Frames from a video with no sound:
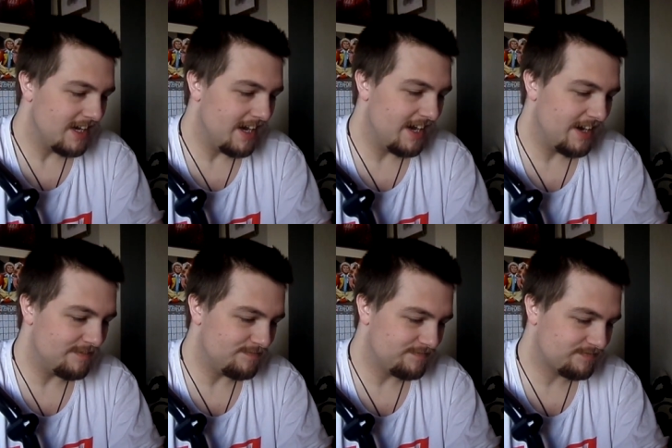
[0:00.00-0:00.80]

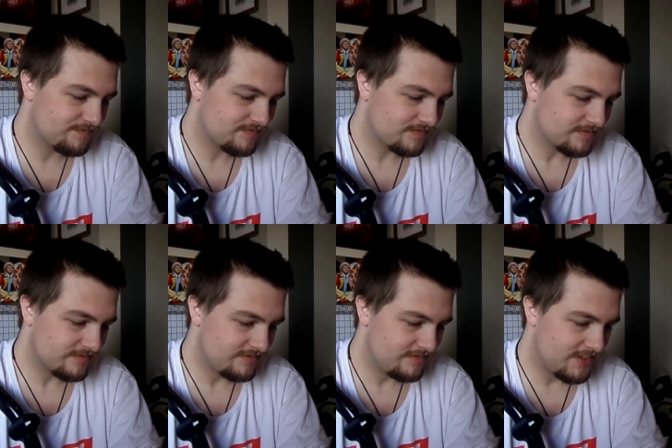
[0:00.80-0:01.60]
Um,
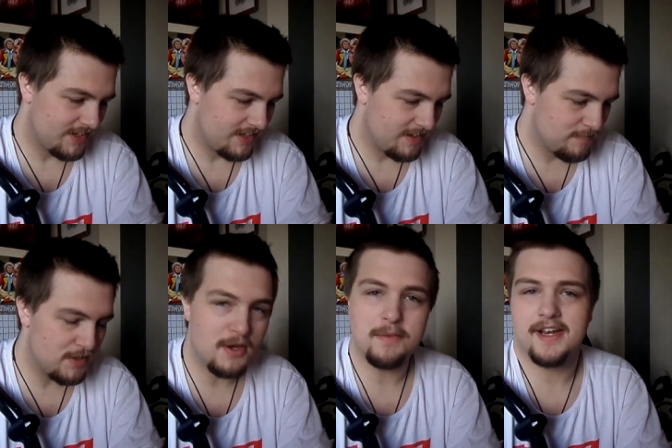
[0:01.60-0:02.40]

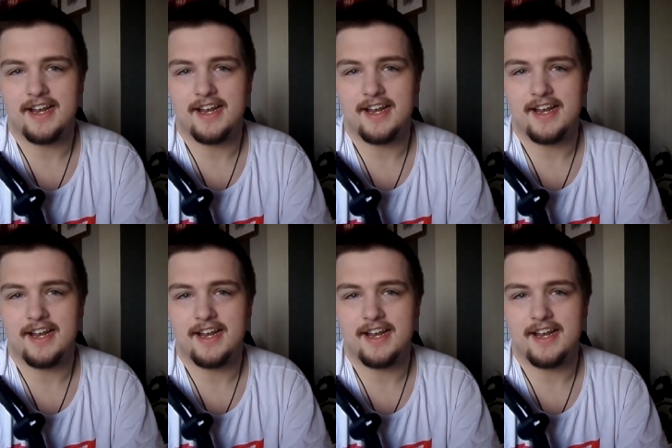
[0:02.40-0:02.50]
but nobody